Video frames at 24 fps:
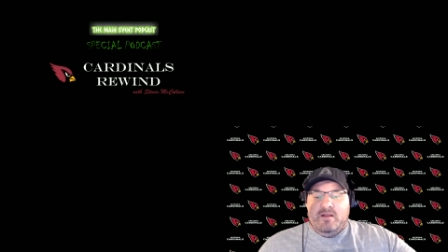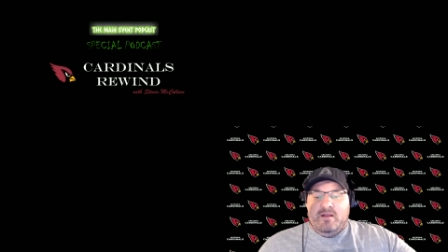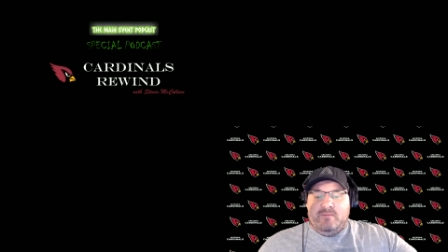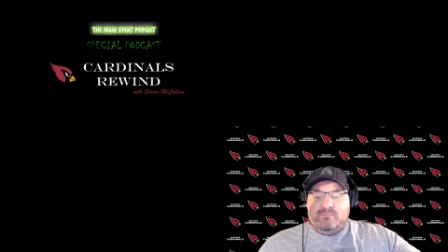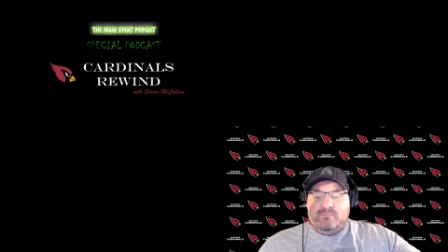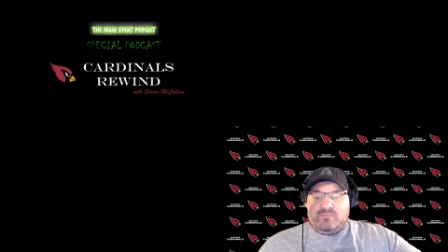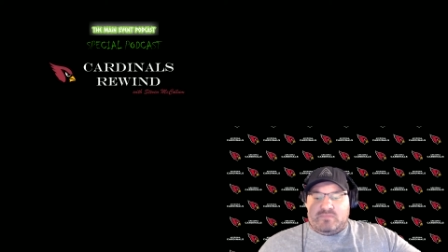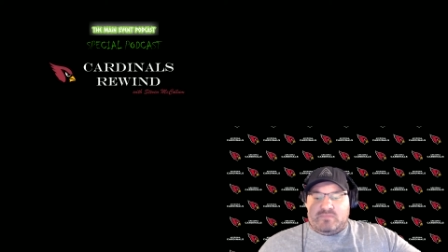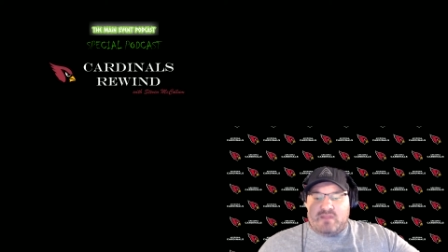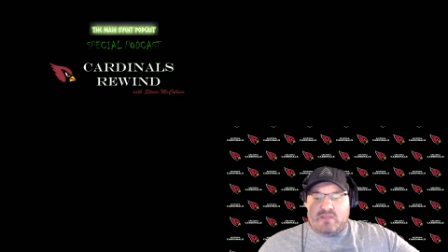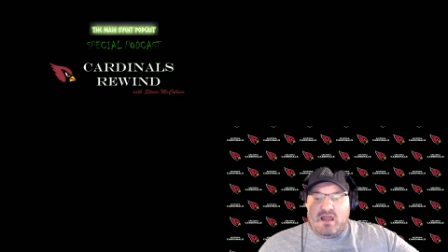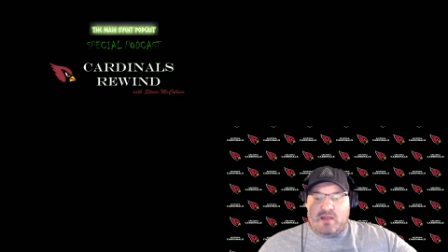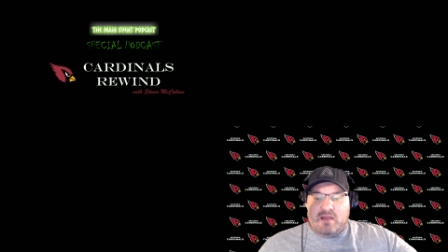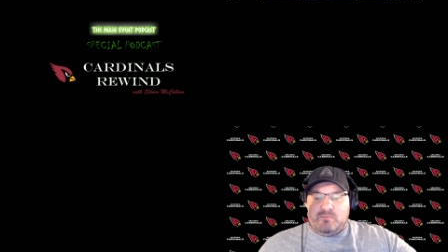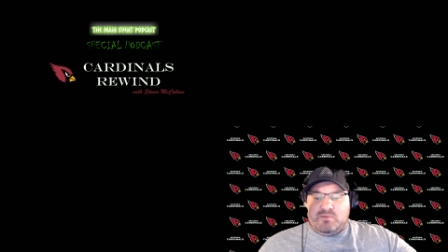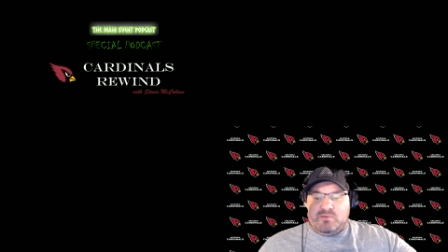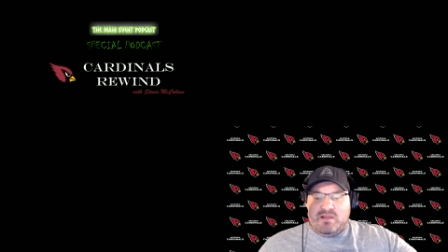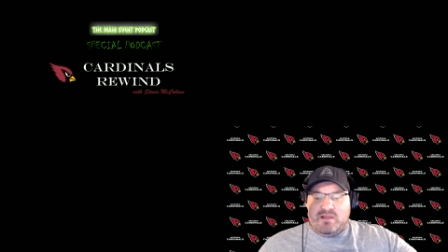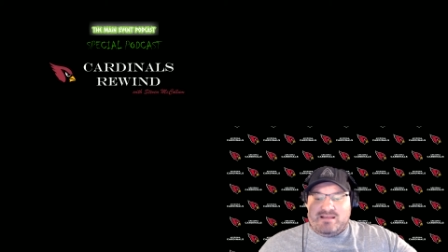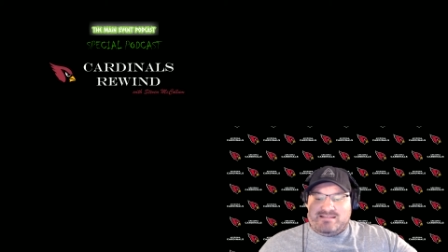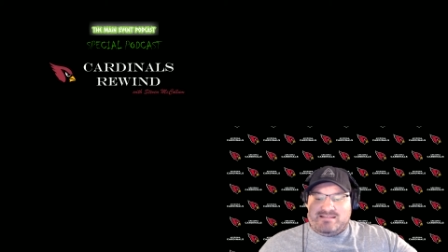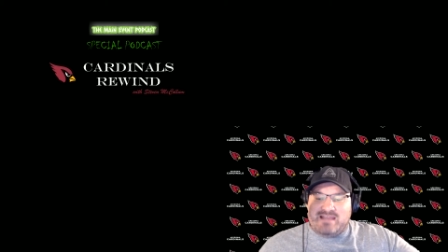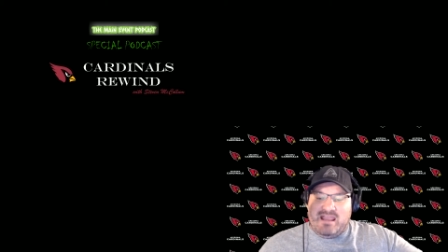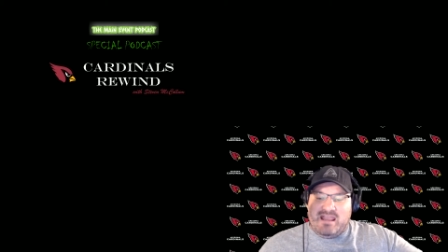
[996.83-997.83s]
Nine
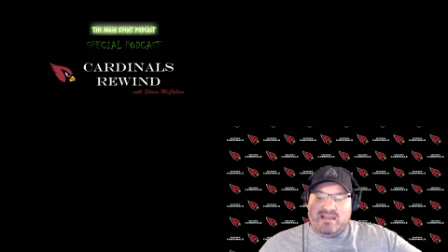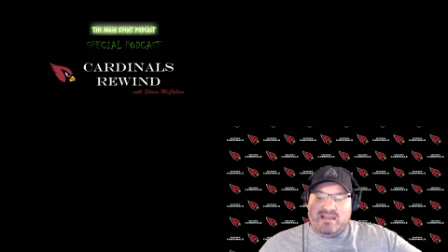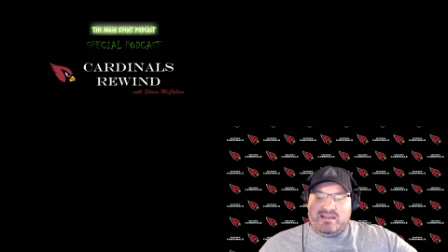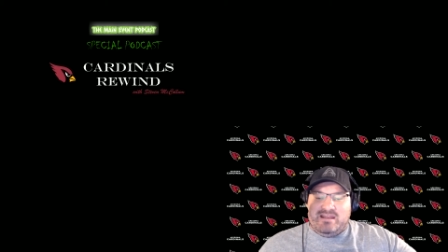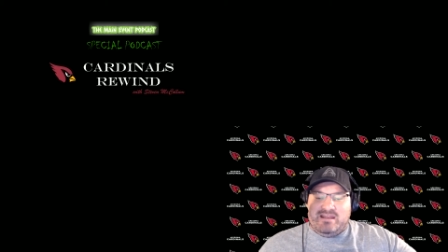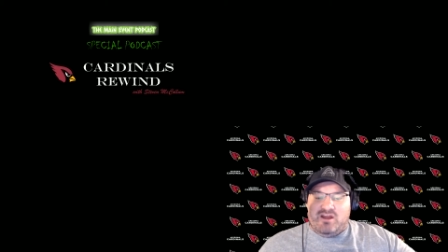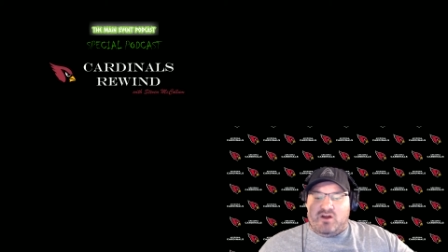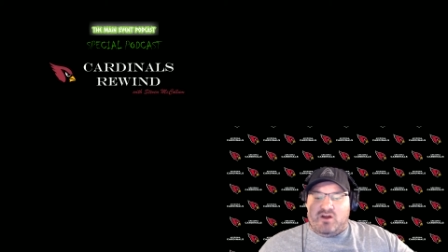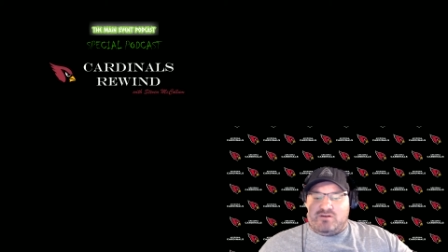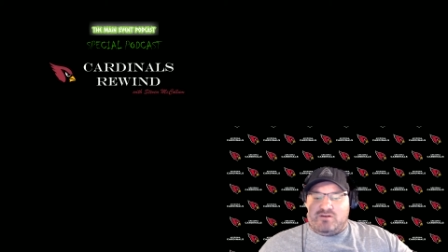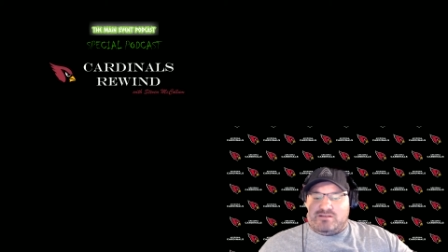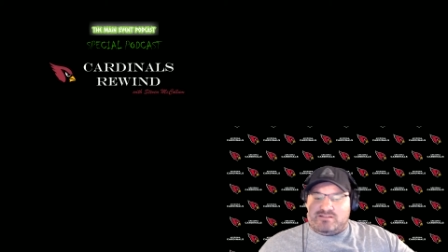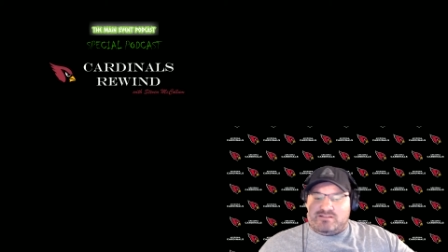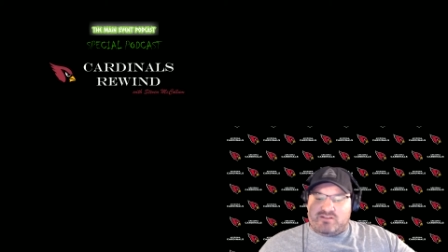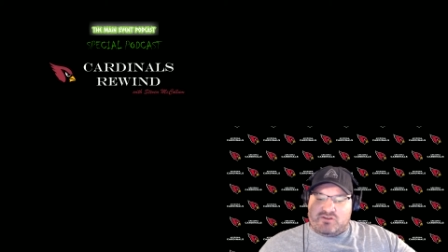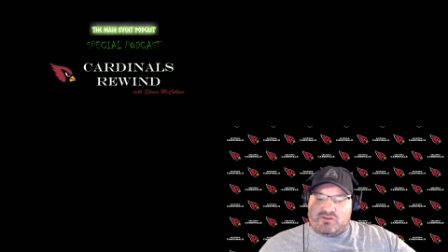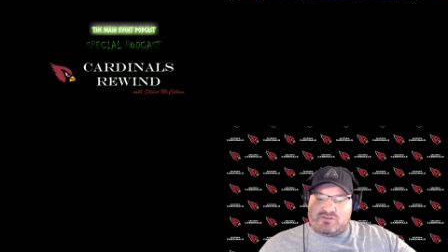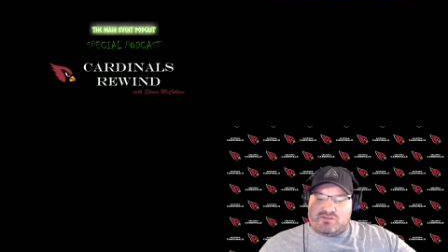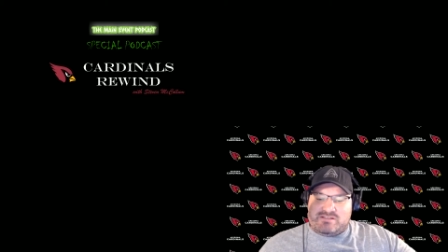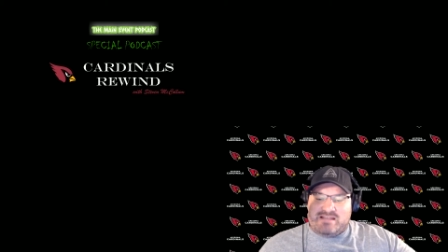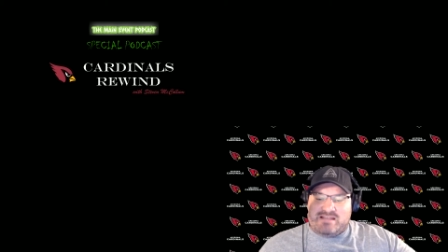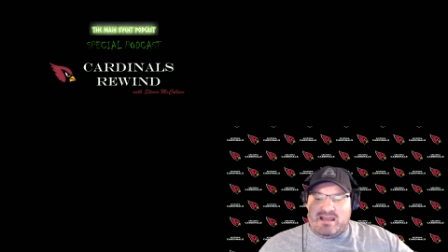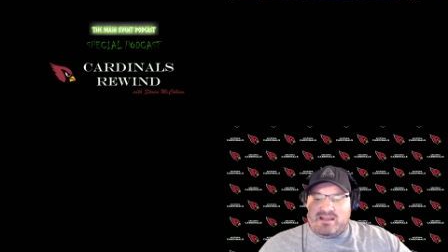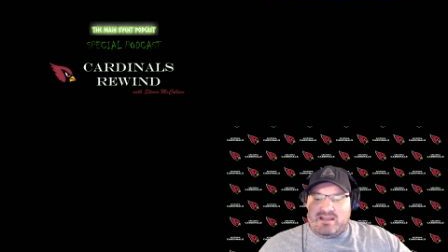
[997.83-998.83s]
plays, eighty yards is their
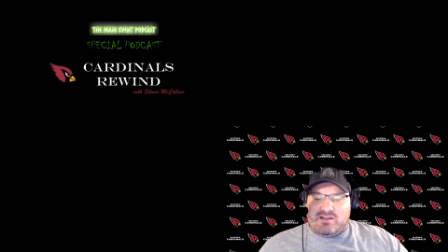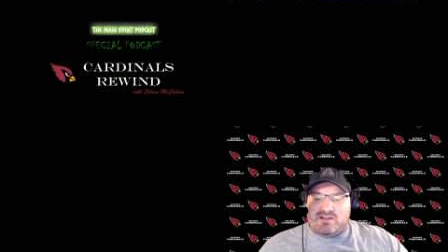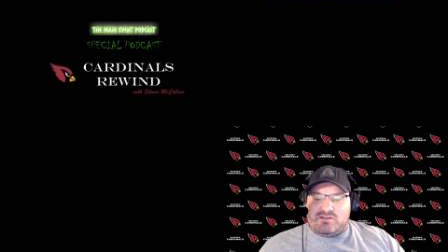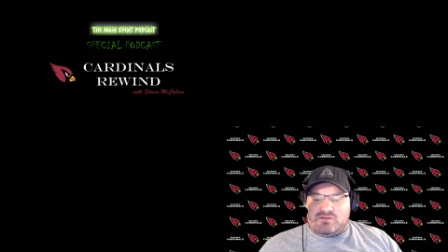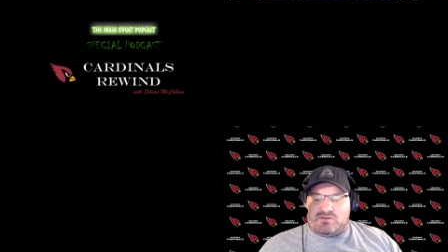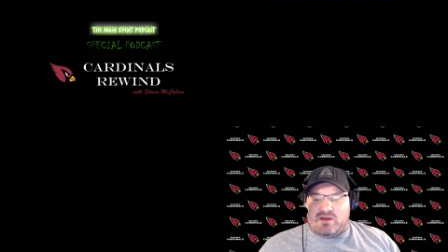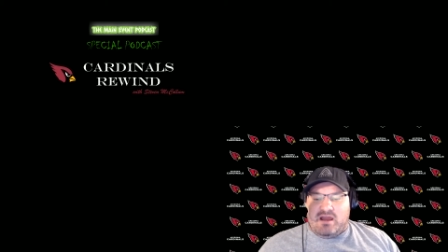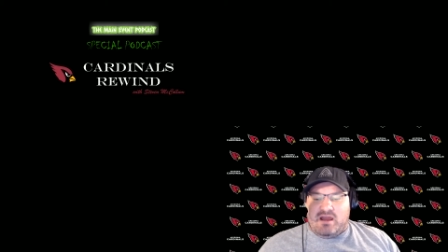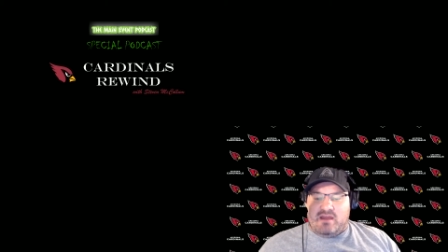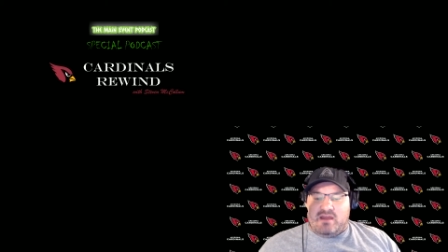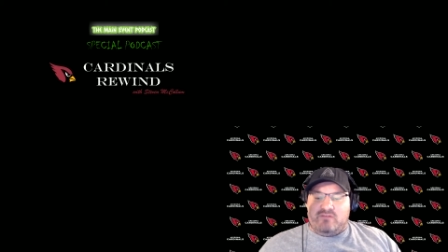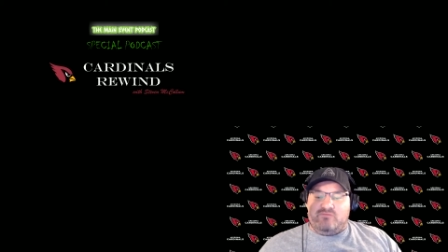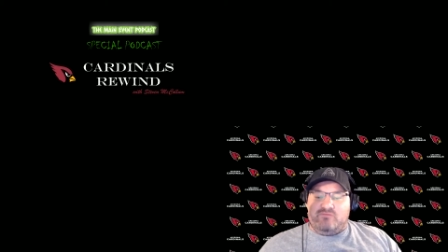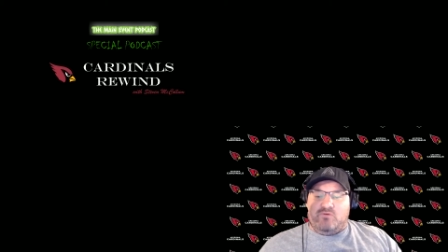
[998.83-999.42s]
second drive,